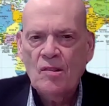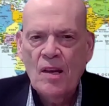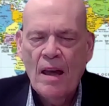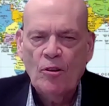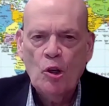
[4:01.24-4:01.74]

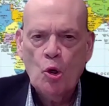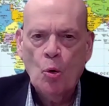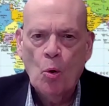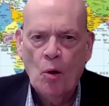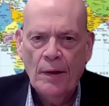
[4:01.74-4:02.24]
never
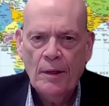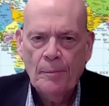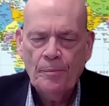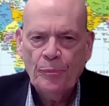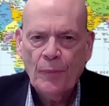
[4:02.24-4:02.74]
joined.
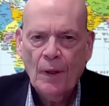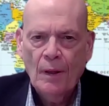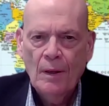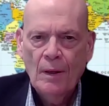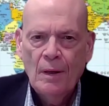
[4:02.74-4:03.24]

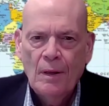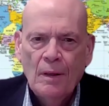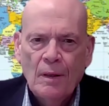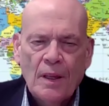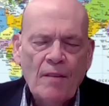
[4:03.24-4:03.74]

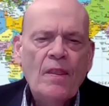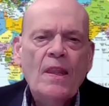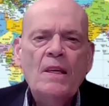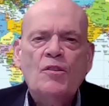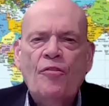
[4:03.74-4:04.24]
Given
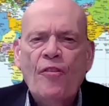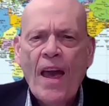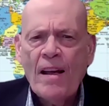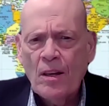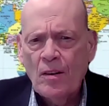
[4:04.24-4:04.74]
these
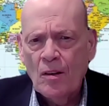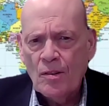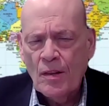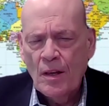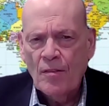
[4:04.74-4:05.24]

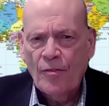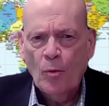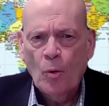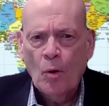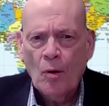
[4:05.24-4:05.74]
failures,
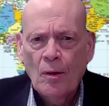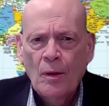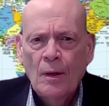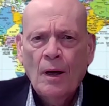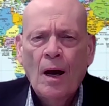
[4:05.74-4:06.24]
therefore,
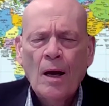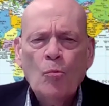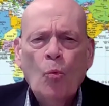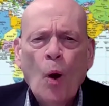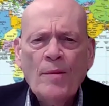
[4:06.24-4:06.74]

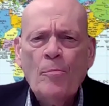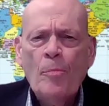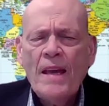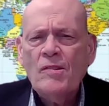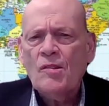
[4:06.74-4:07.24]
on what
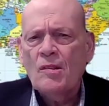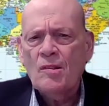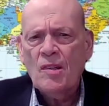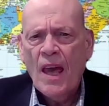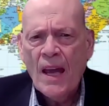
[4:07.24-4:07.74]

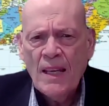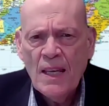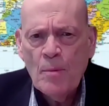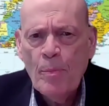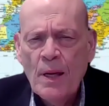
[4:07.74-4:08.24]
basis can
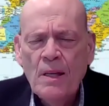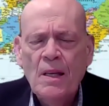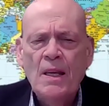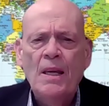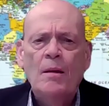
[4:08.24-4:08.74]
he be
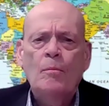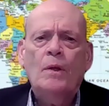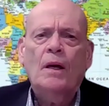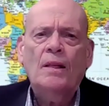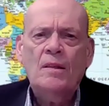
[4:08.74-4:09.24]
deemed
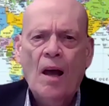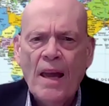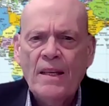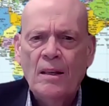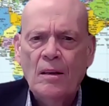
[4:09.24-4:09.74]
a
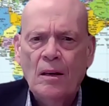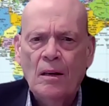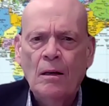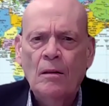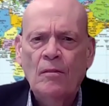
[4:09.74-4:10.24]
titan
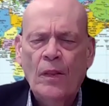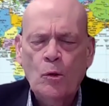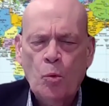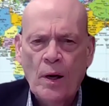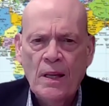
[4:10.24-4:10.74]
of the
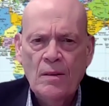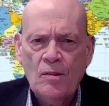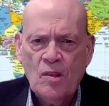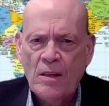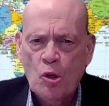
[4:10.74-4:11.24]
20th
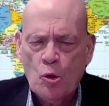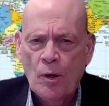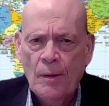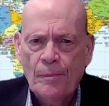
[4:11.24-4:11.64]
century?